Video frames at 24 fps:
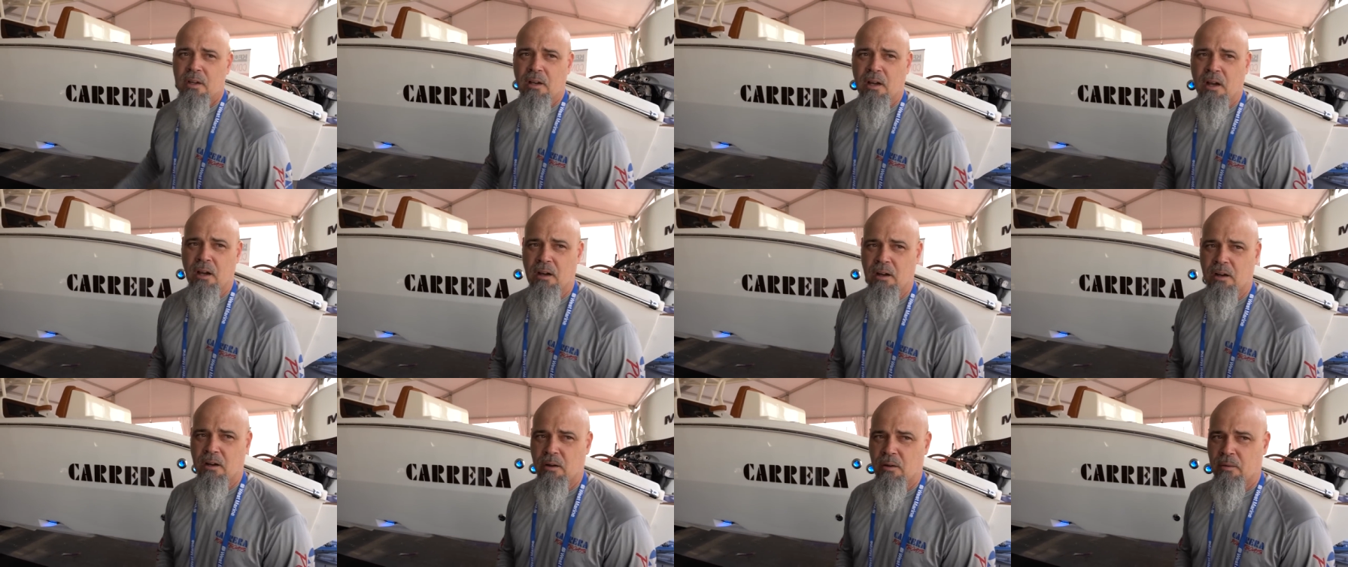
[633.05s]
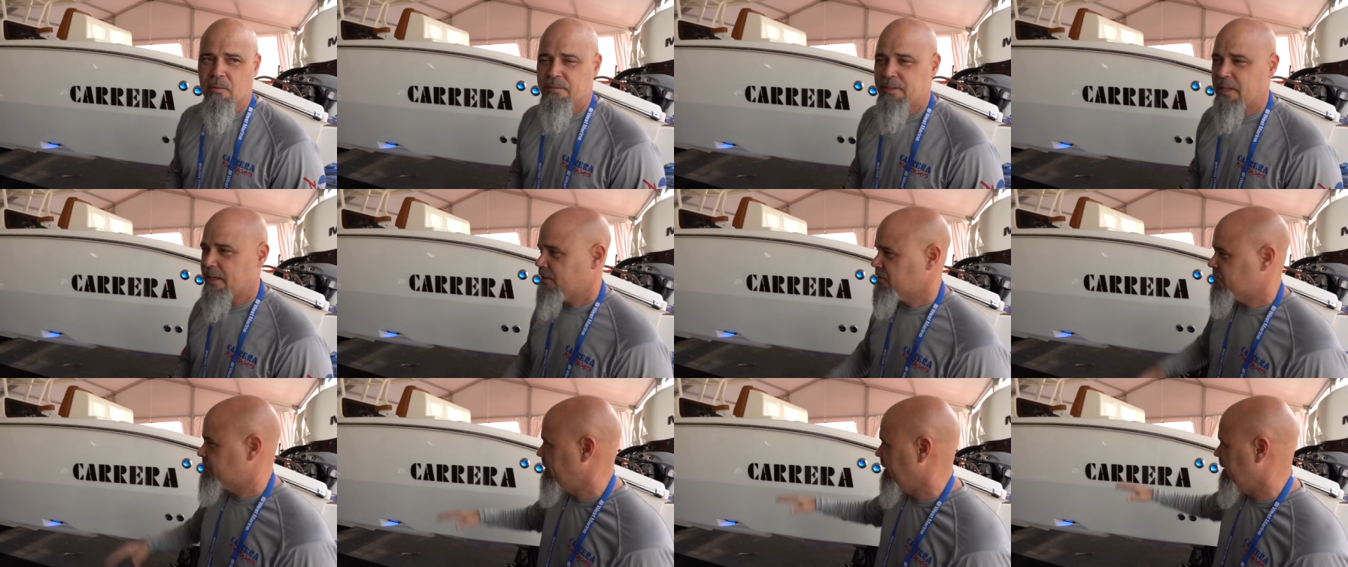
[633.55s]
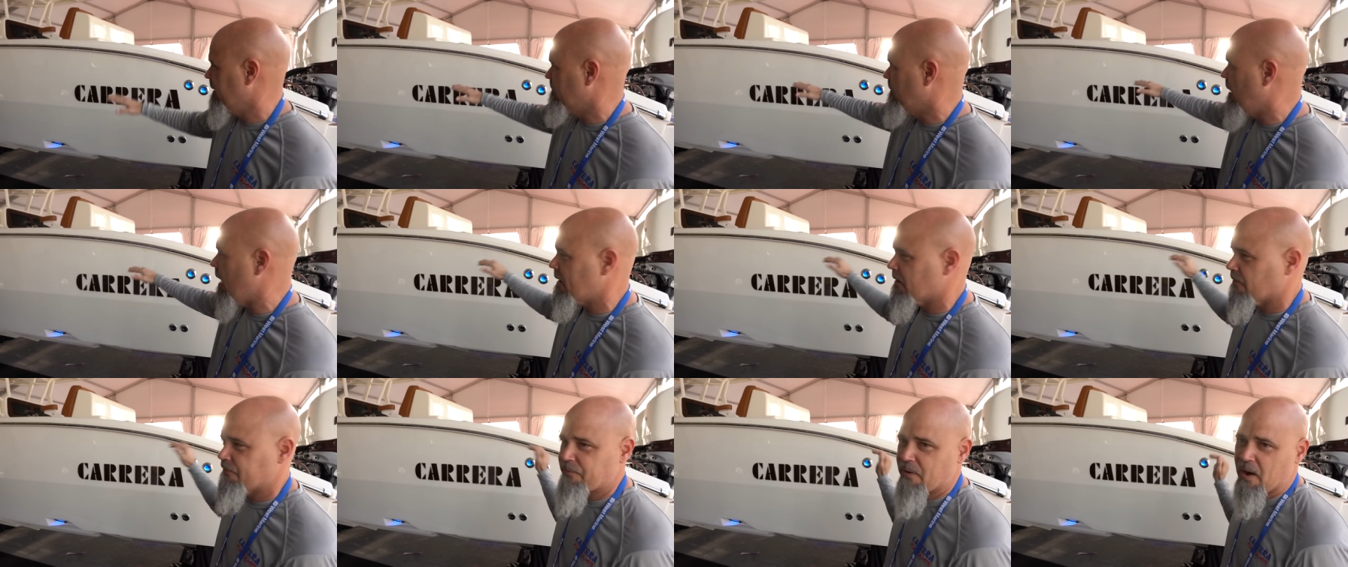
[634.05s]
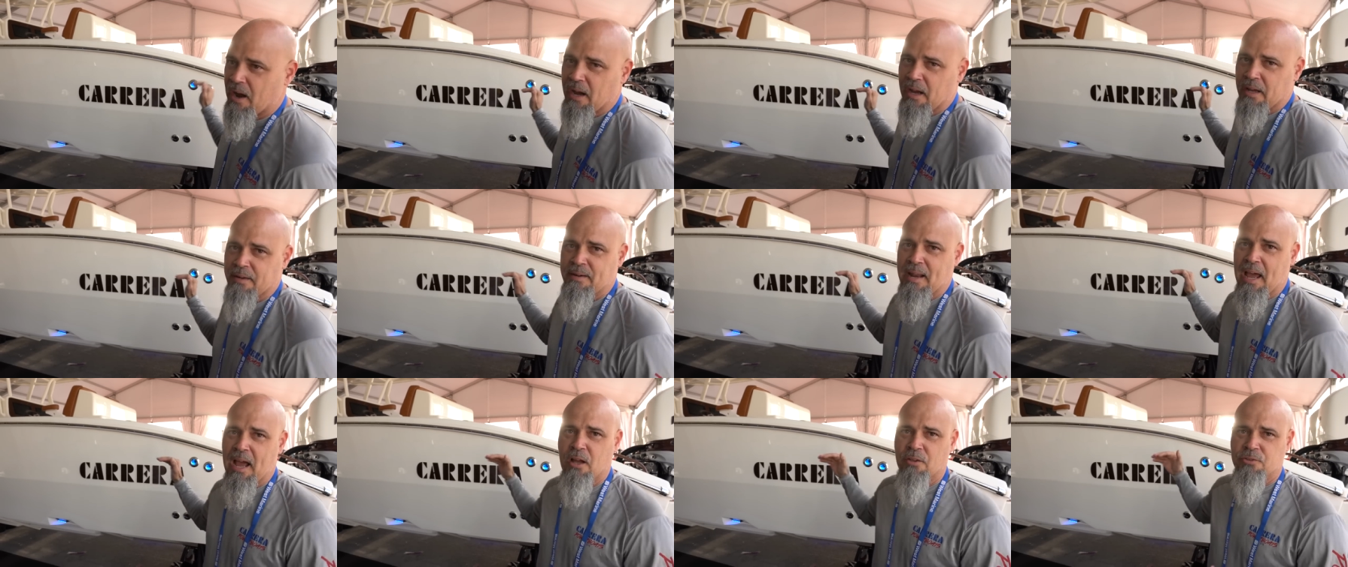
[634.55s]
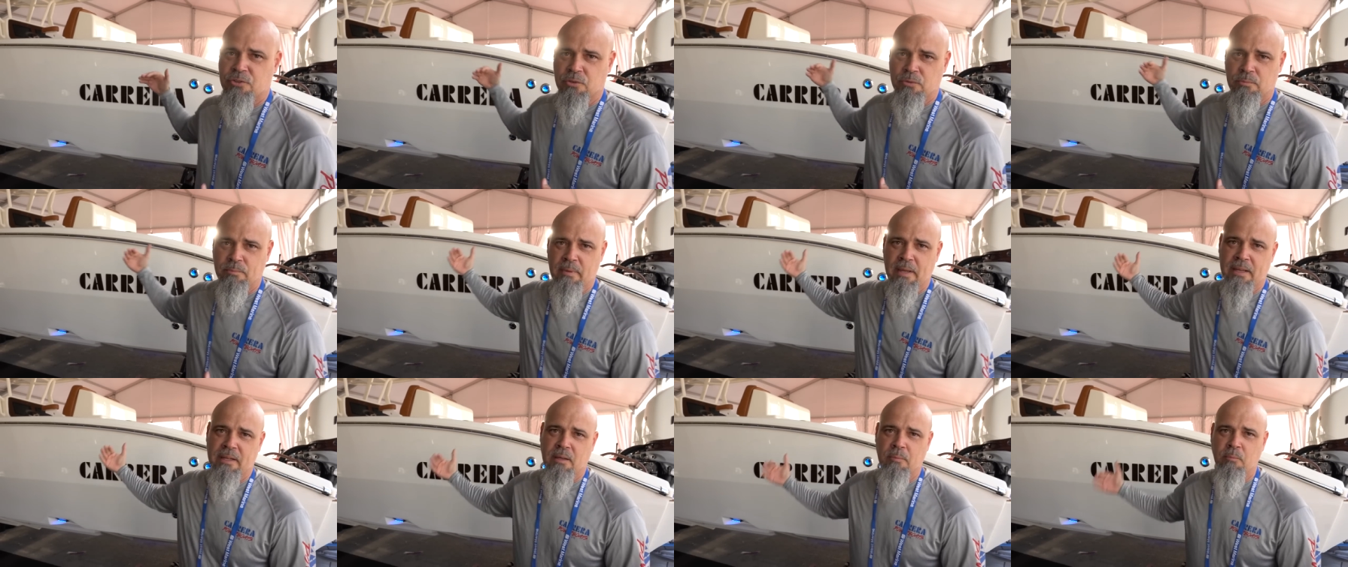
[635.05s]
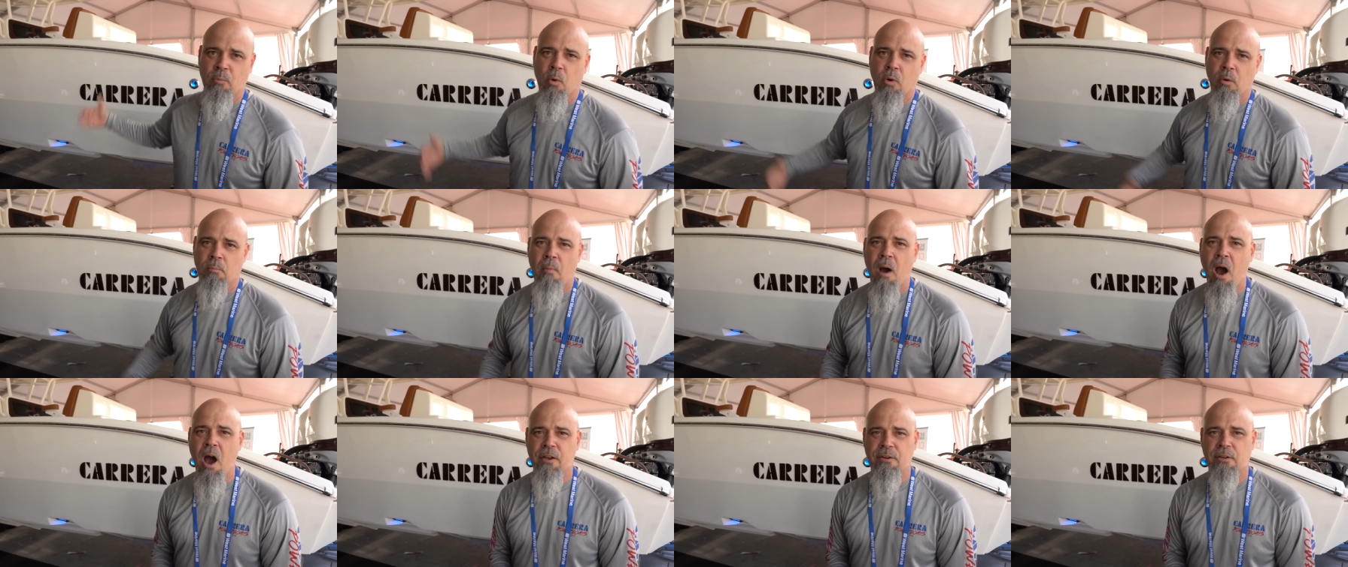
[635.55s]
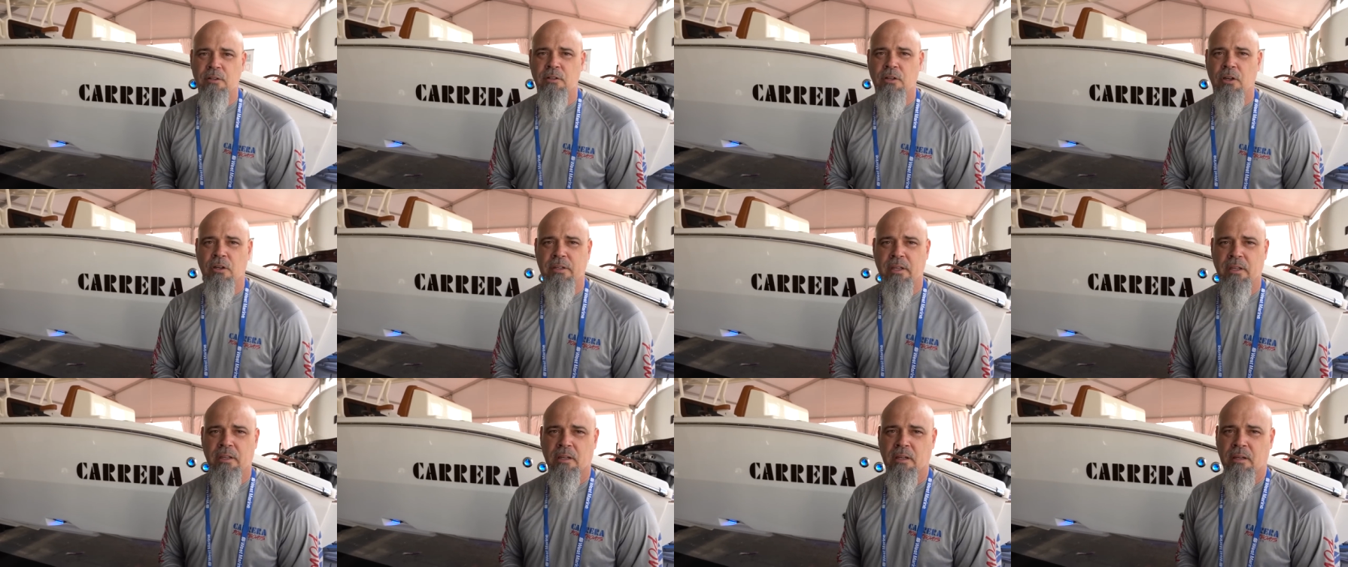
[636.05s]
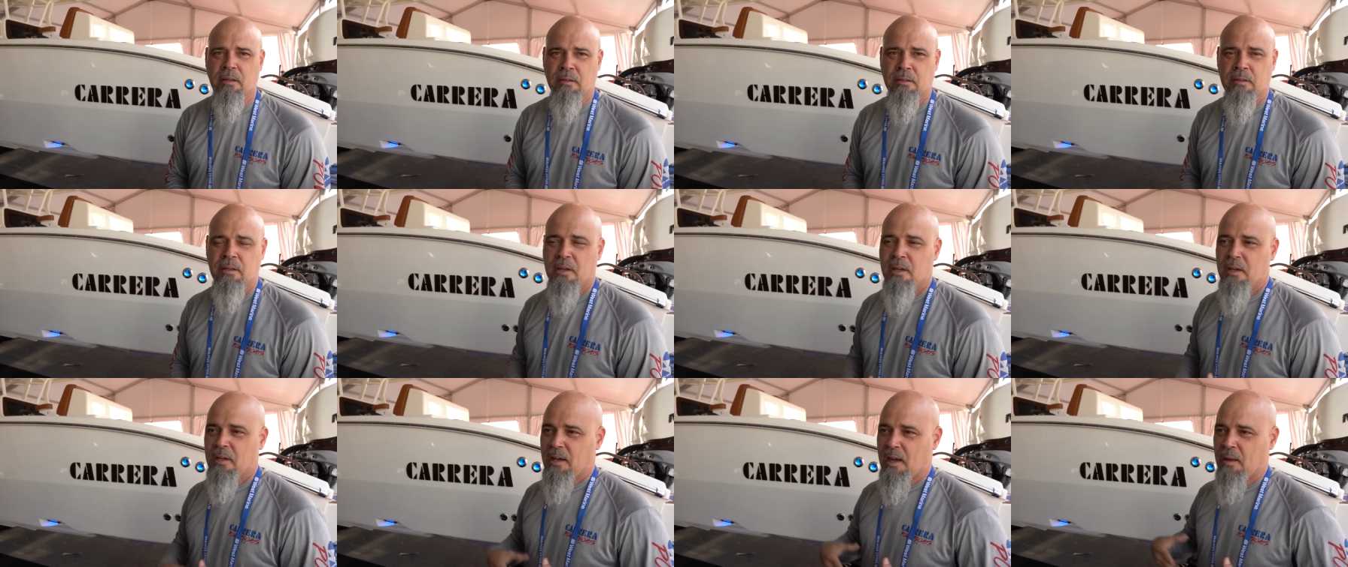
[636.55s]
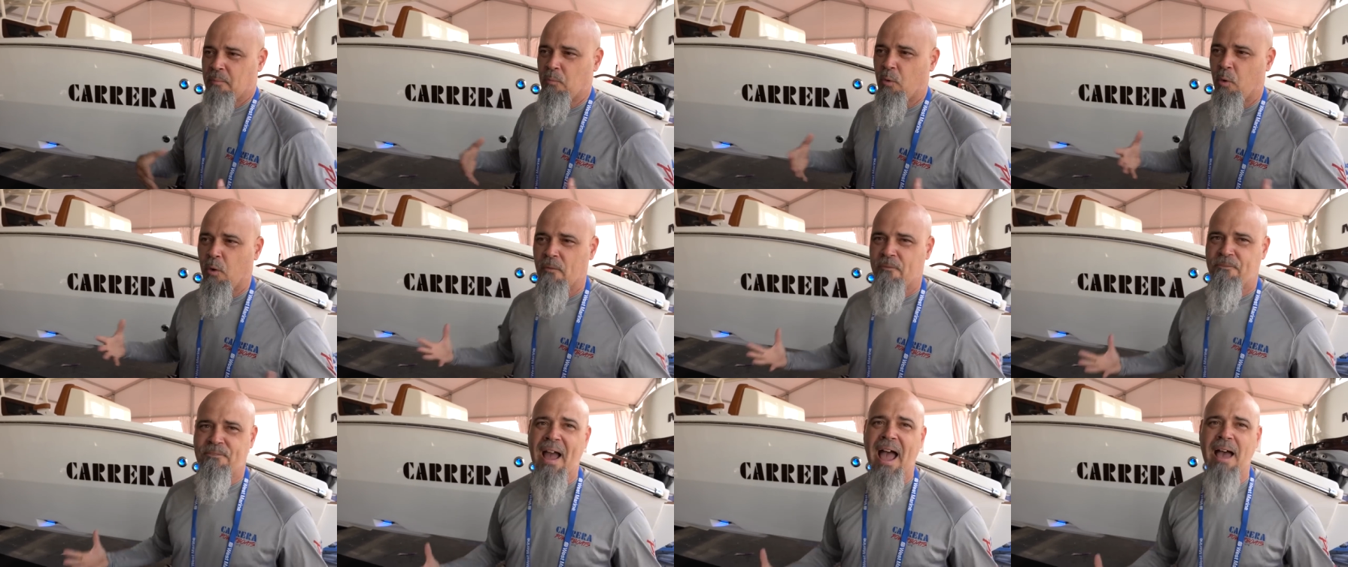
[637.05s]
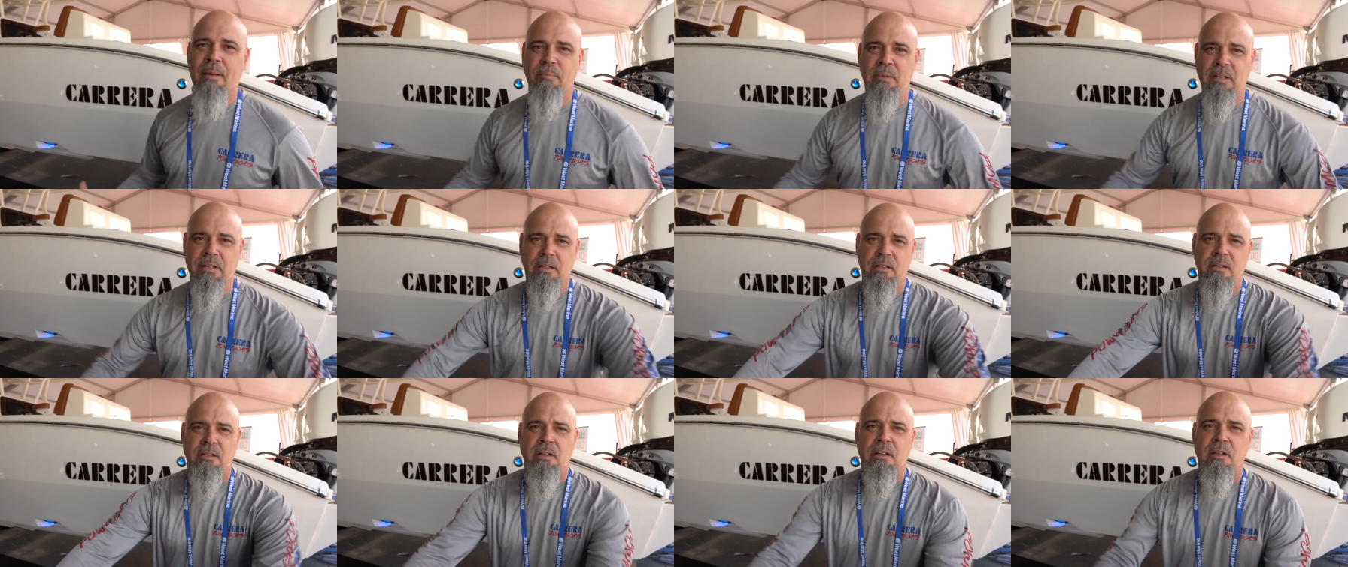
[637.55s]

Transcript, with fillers: uh, that has been modified now to make it more modern looking and, and more family